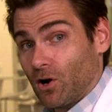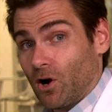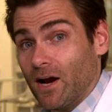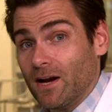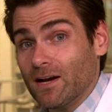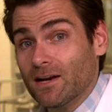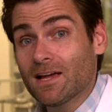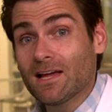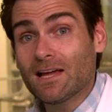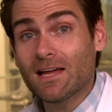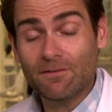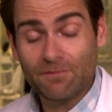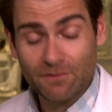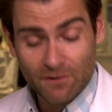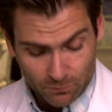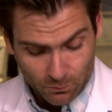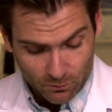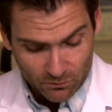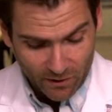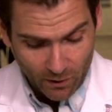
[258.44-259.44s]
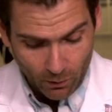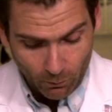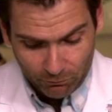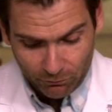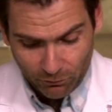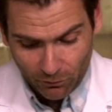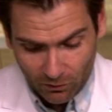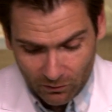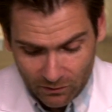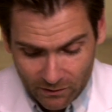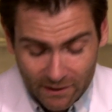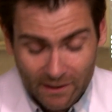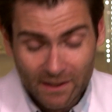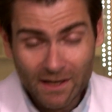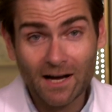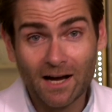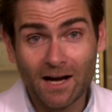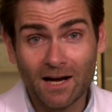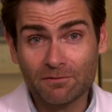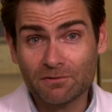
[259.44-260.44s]
All right. If this was helpful,
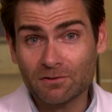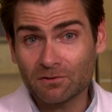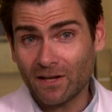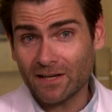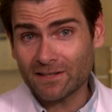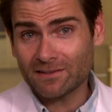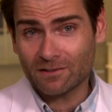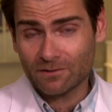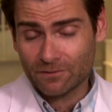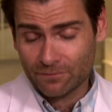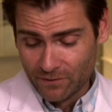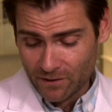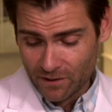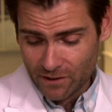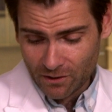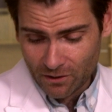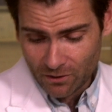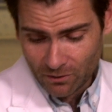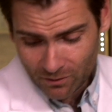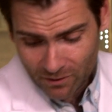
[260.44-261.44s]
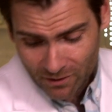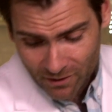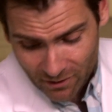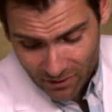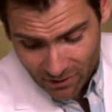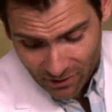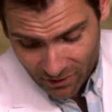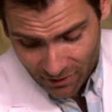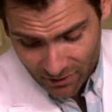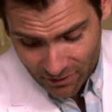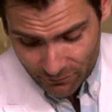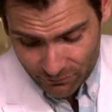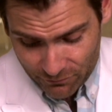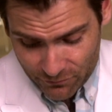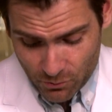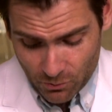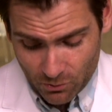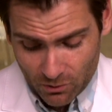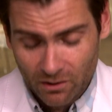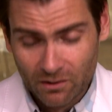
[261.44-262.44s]
uh, if you liked this video, uh,
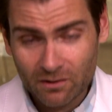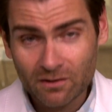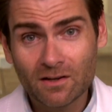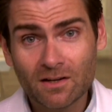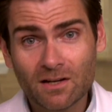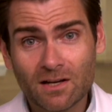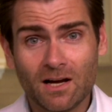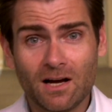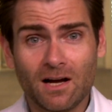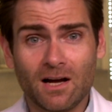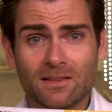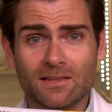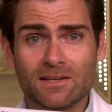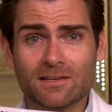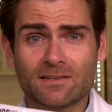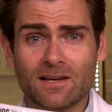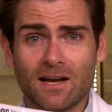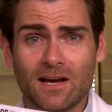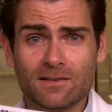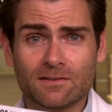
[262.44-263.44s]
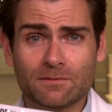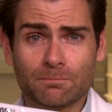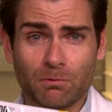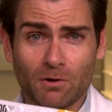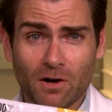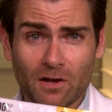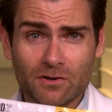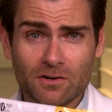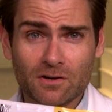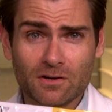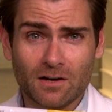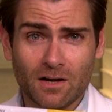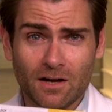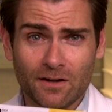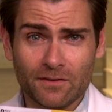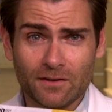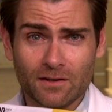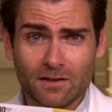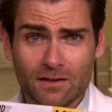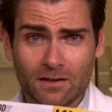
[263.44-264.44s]
if you're uh, this guy's brother
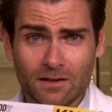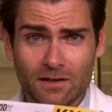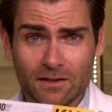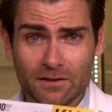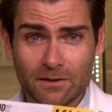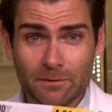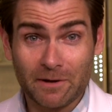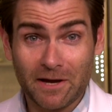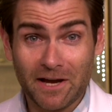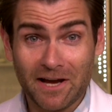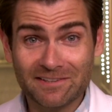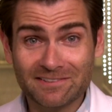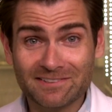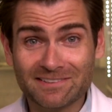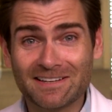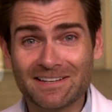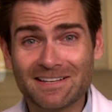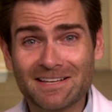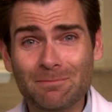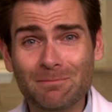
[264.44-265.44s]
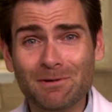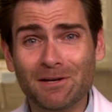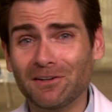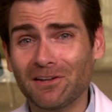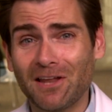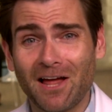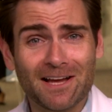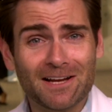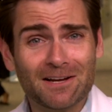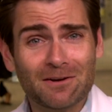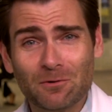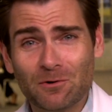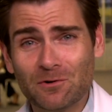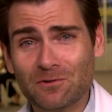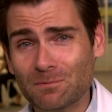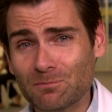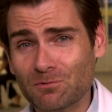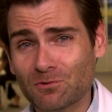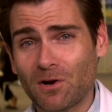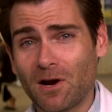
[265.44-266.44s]
on the on the mask, give me a like or a
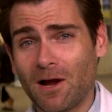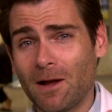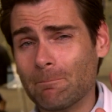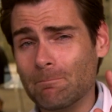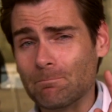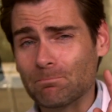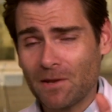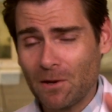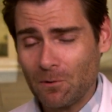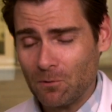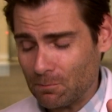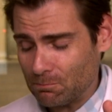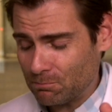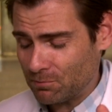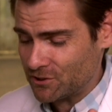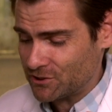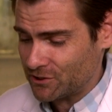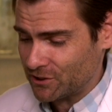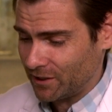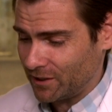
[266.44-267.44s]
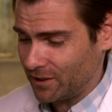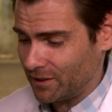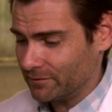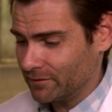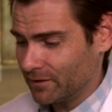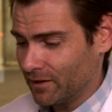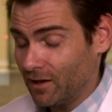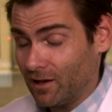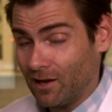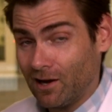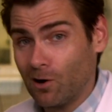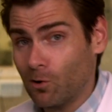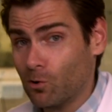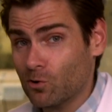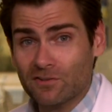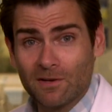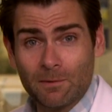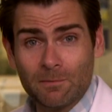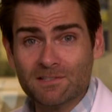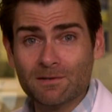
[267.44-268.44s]
subscribe. I would appreciate it. Uh,
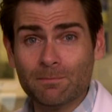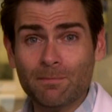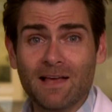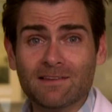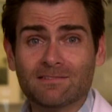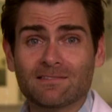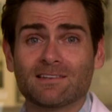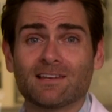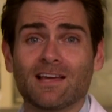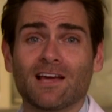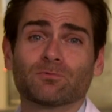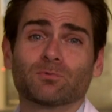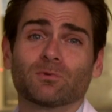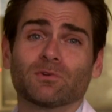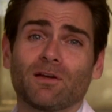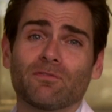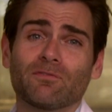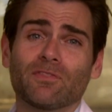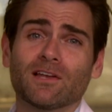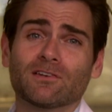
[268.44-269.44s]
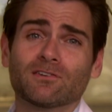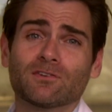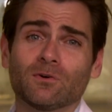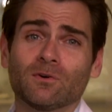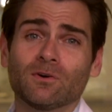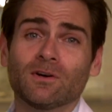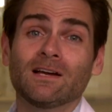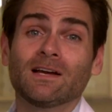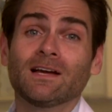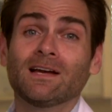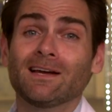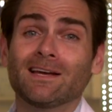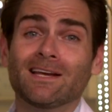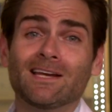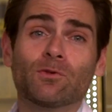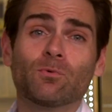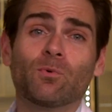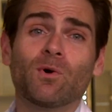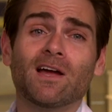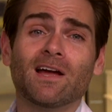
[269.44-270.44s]
or send me some mask to test. Would love that too.
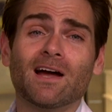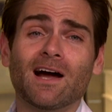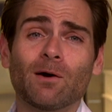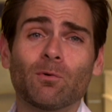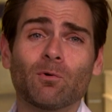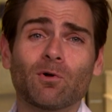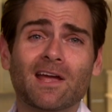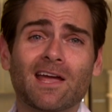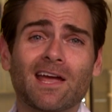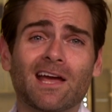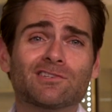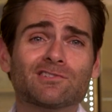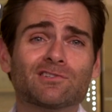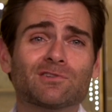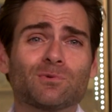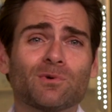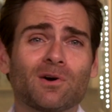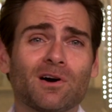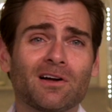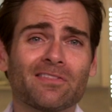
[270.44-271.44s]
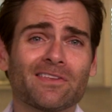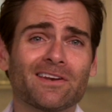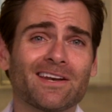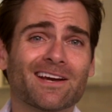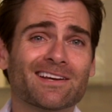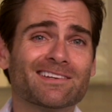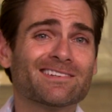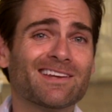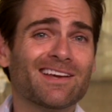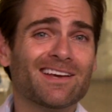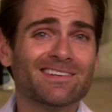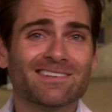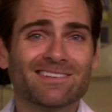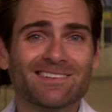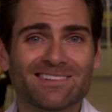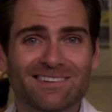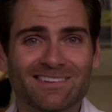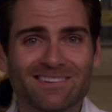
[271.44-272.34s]
Either way, I will catch you on the next test.